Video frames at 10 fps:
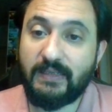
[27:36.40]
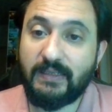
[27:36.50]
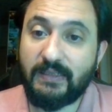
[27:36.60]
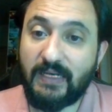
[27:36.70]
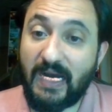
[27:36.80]

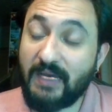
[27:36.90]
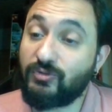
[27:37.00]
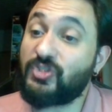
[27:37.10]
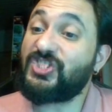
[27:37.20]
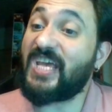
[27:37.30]
I have to
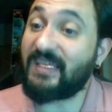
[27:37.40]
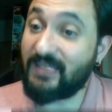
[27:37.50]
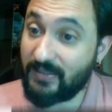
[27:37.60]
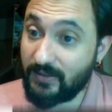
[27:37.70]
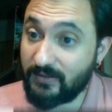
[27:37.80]
check
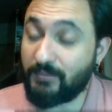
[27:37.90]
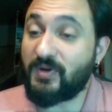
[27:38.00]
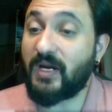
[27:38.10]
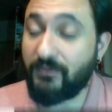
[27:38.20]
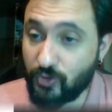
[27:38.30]
the
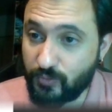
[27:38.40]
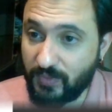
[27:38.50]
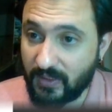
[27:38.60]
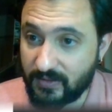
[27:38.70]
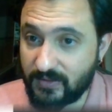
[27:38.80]
previous
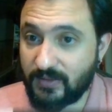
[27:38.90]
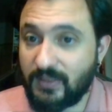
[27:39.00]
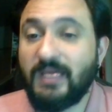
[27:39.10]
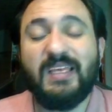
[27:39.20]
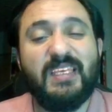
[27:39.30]
parts.
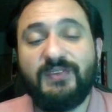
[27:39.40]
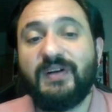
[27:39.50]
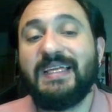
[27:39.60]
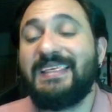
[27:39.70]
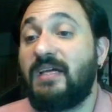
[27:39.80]
If I
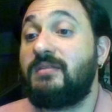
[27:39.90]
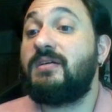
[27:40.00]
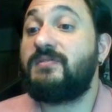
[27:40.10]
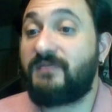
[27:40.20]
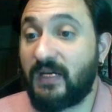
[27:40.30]
cannot
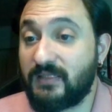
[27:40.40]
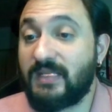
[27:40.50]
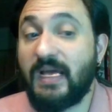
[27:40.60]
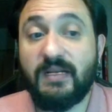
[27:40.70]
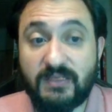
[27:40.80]
find the
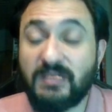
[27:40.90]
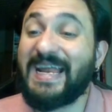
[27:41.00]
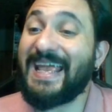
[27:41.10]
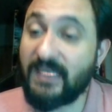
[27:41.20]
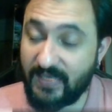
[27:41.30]
answer
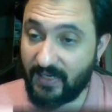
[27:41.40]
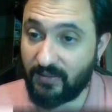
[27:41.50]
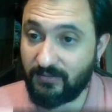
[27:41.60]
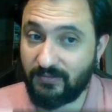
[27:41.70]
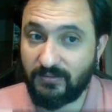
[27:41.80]
again
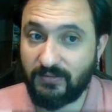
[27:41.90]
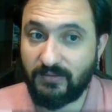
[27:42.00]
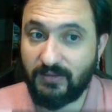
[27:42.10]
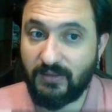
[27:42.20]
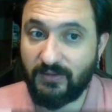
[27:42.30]

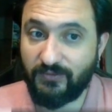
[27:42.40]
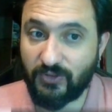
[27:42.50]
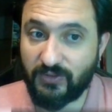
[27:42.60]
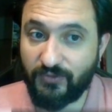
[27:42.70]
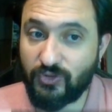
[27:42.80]
for the
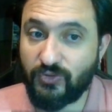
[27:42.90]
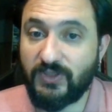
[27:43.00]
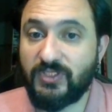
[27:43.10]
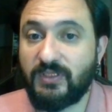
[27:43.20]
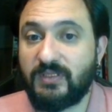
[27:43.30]
first question,
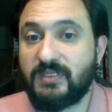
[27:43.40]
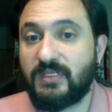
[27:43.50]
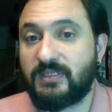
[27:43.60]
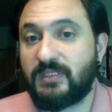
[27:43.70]
it is not good.